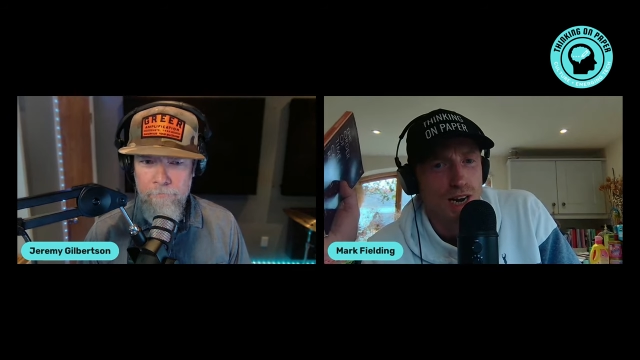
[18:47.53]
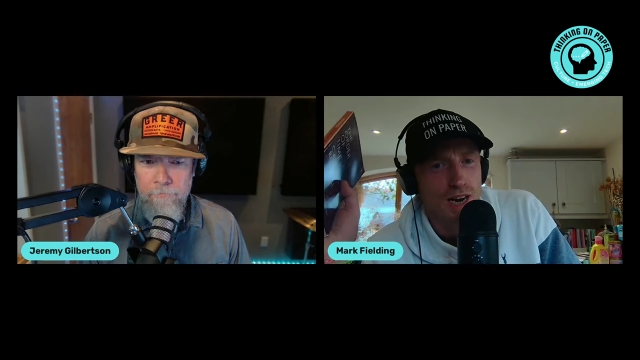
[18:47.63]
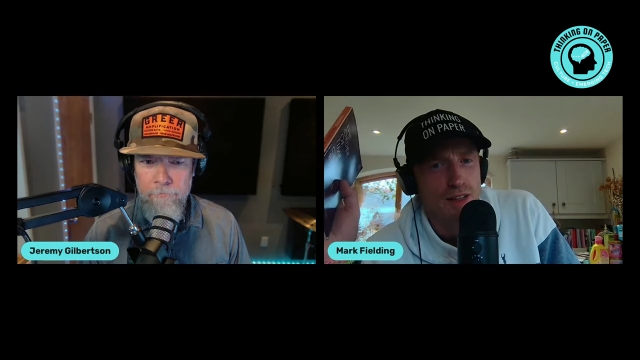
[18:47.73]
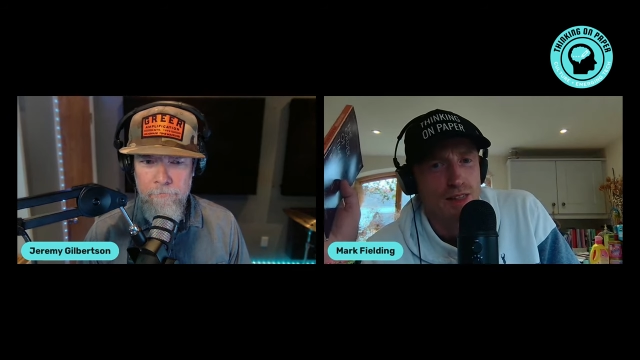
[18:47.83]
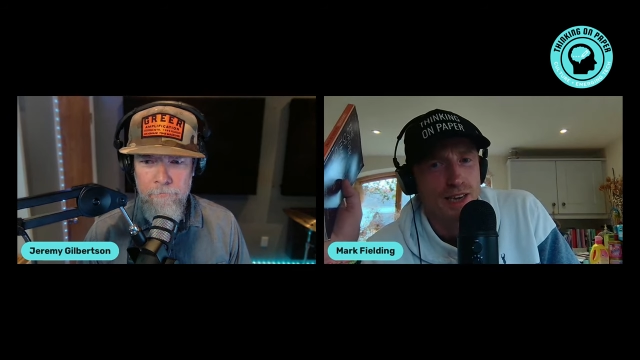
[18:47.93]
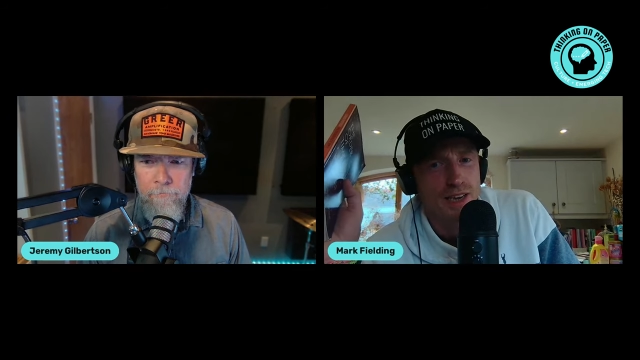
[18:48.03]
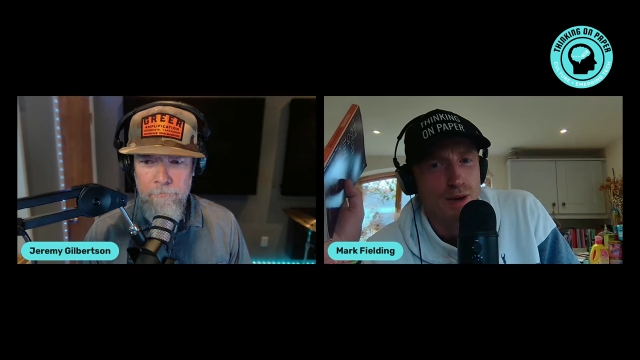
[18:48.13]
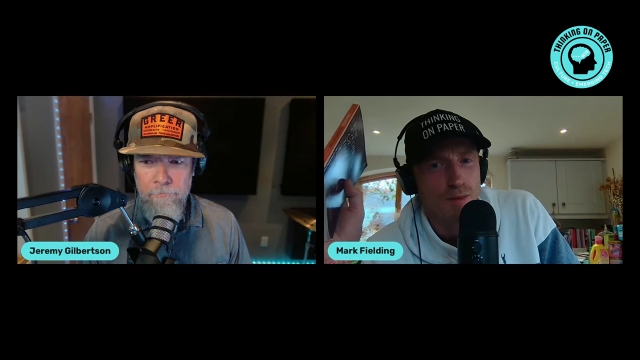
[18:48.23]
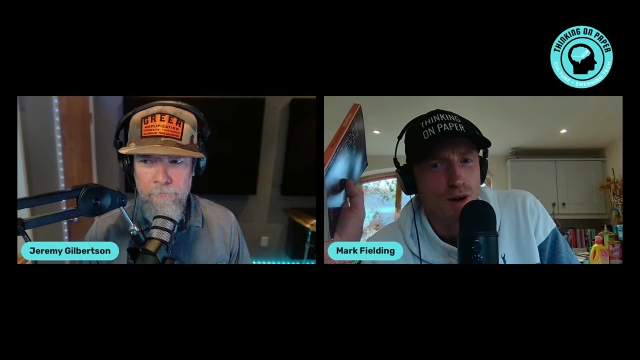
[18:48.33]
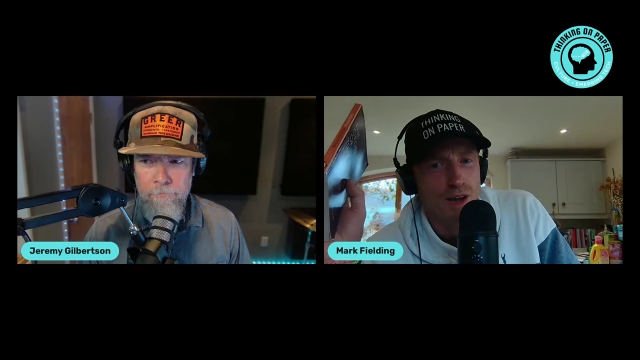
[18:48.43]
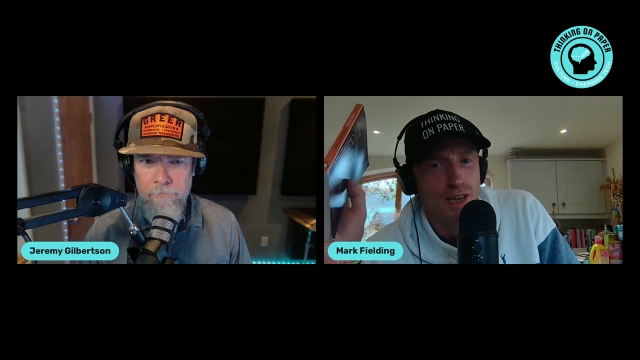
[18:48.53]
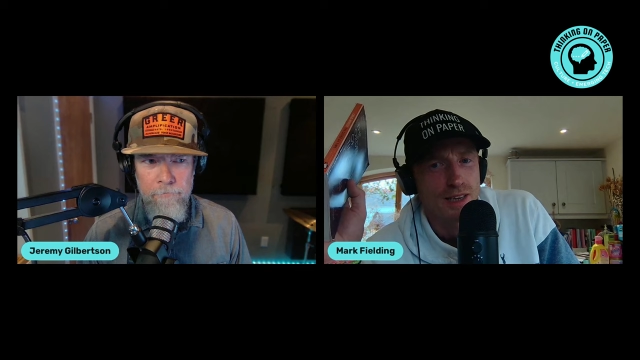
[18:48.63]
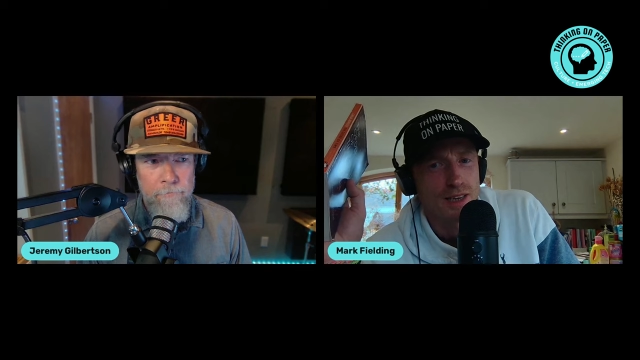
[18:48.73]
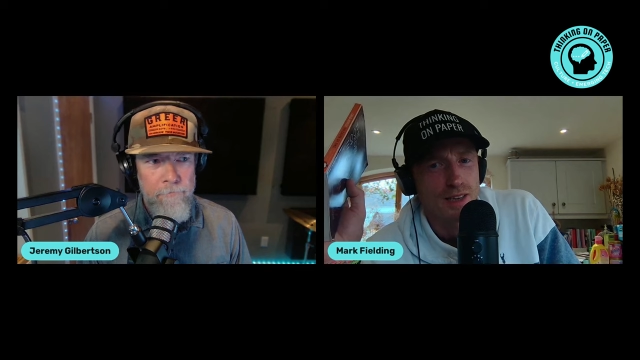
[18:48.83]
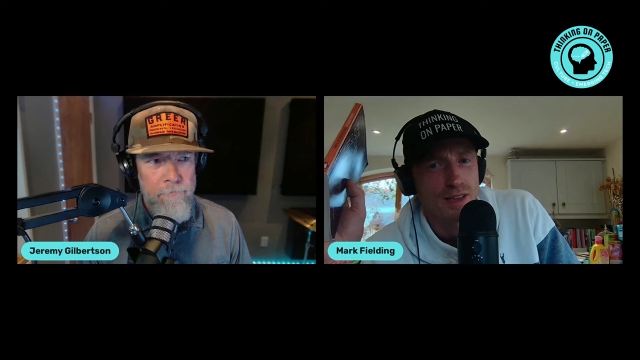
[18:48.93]
Speaker 1: Clear Thinking by
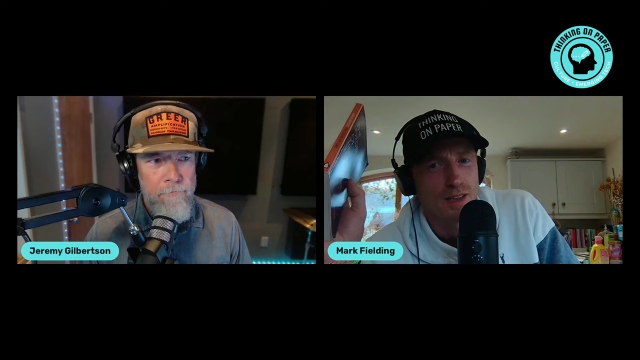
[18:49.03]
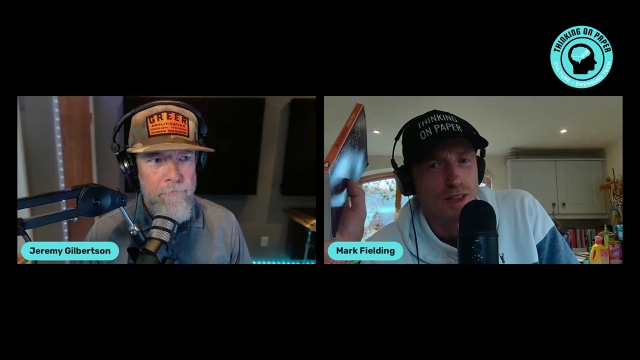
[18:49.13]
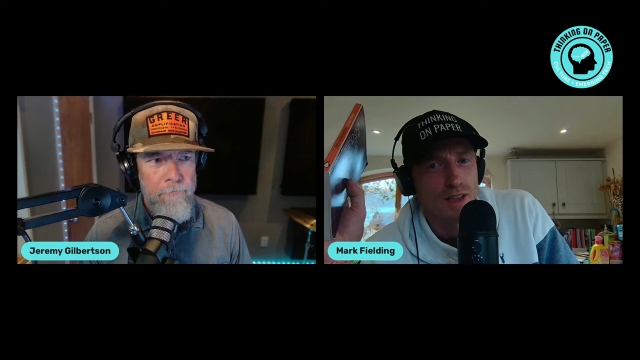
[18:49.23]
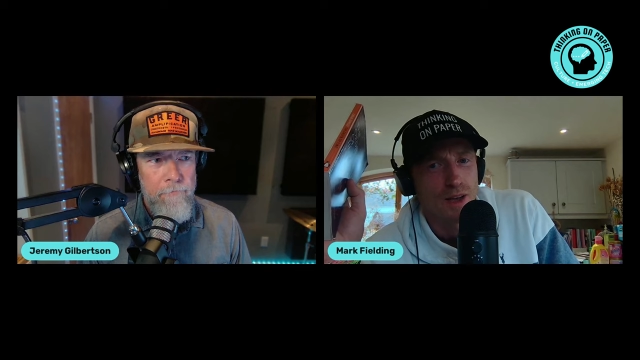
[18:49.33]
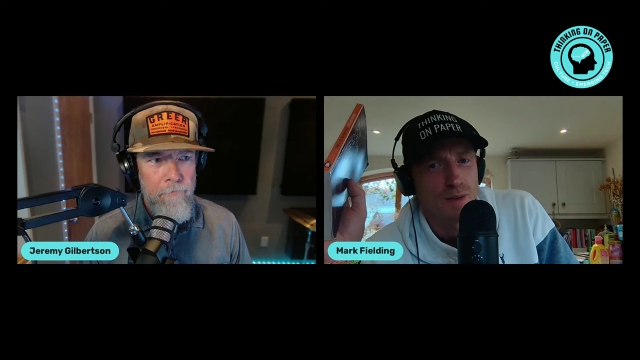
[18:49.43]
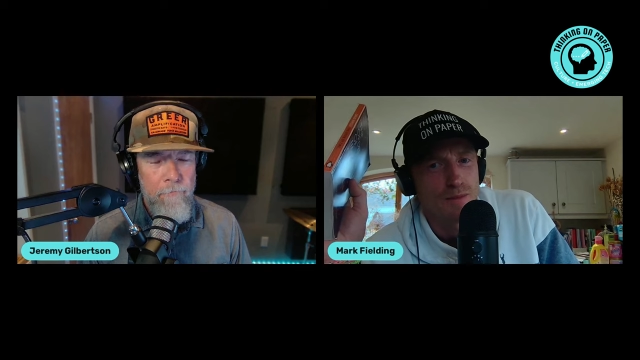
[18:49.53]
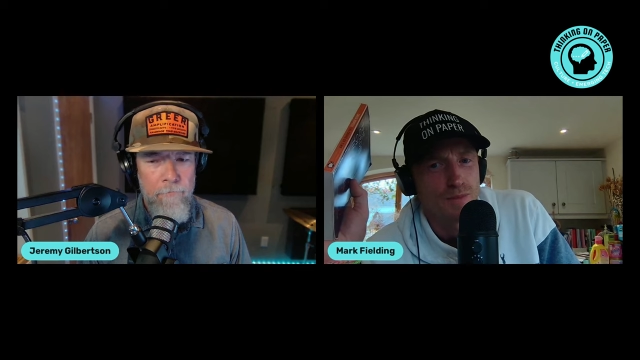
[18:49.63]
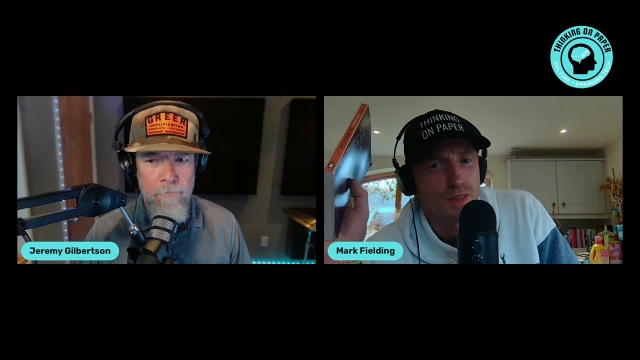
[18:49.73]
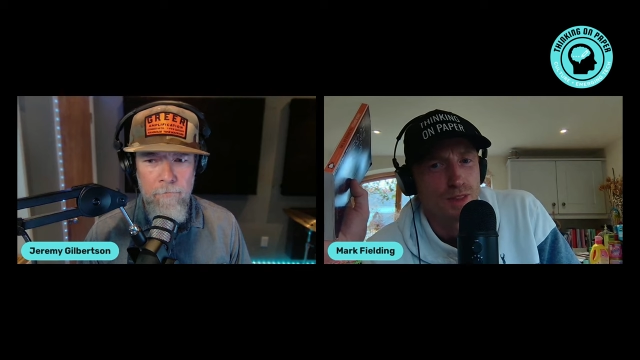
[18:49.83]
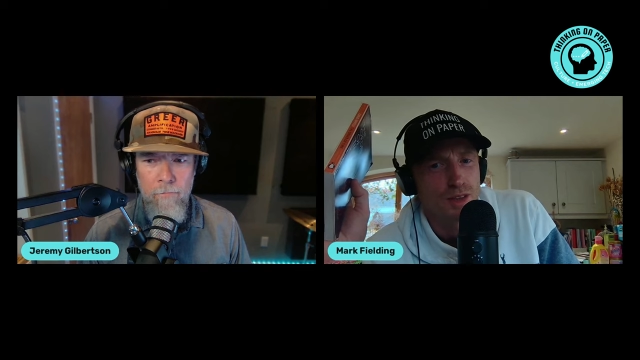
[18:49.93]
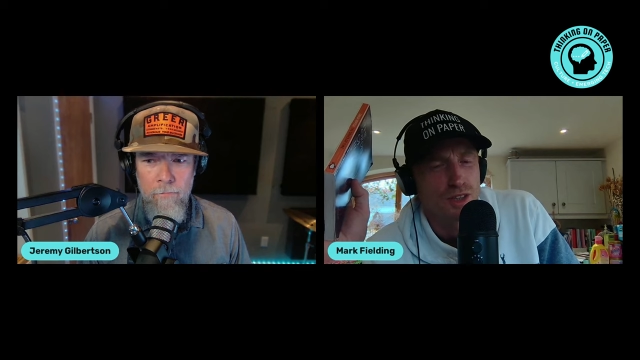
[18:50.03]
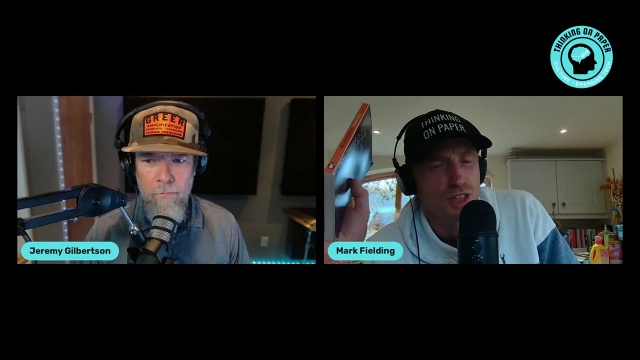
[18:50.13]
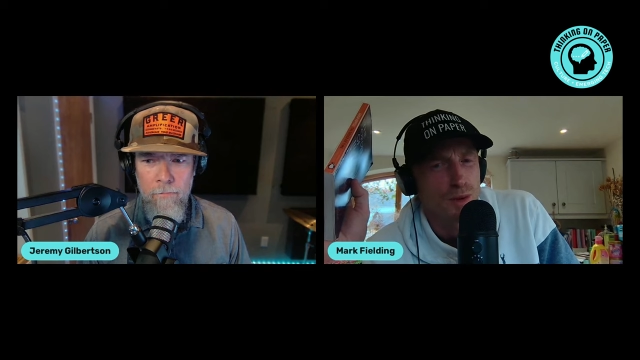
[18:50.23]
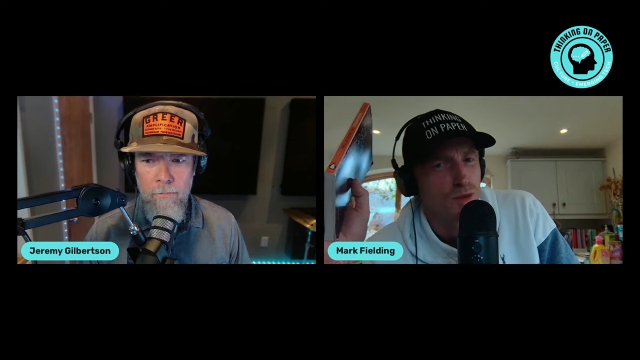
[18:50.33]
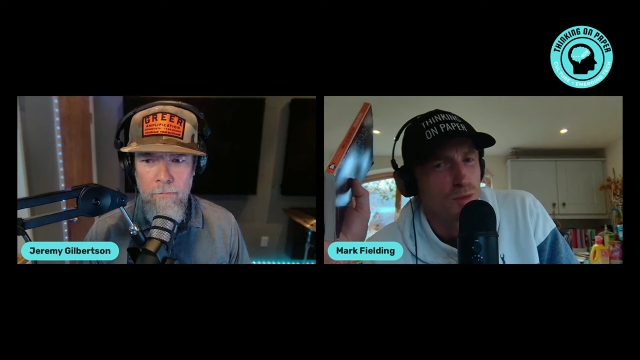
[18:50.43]
the
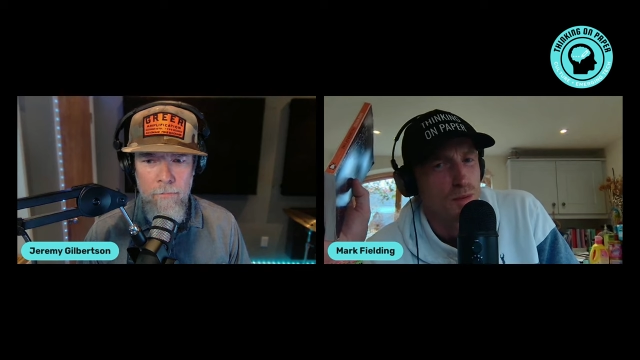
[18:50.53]
chapter on